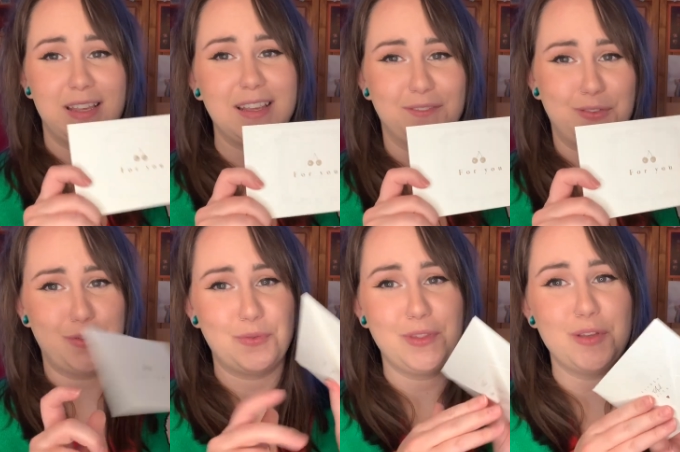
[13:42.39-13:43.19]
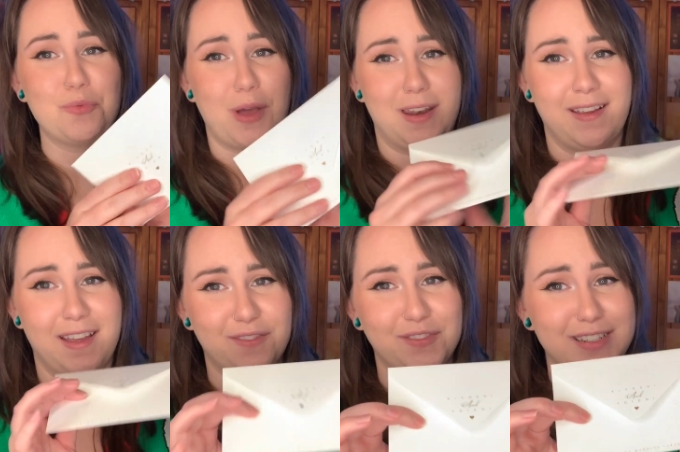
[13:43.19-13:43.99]
they give you the wedding
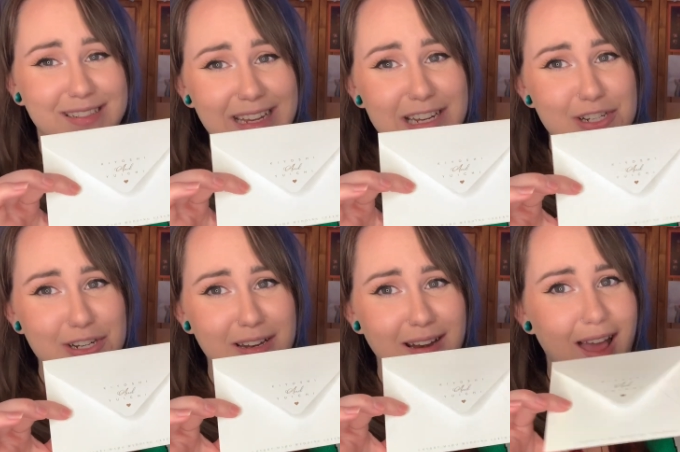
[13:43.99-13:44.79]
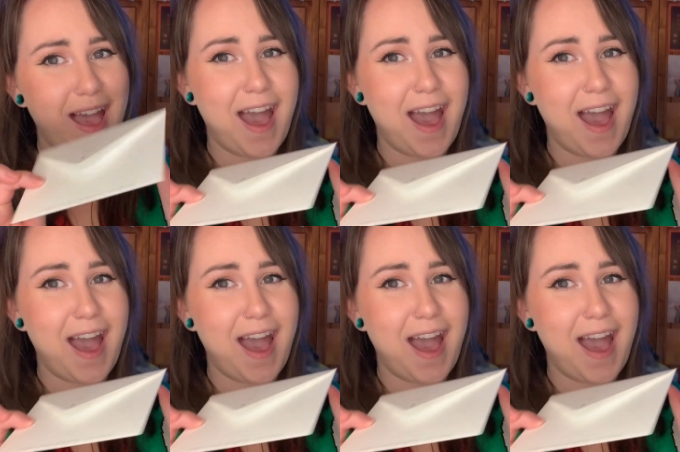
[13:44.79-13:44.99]
invitation.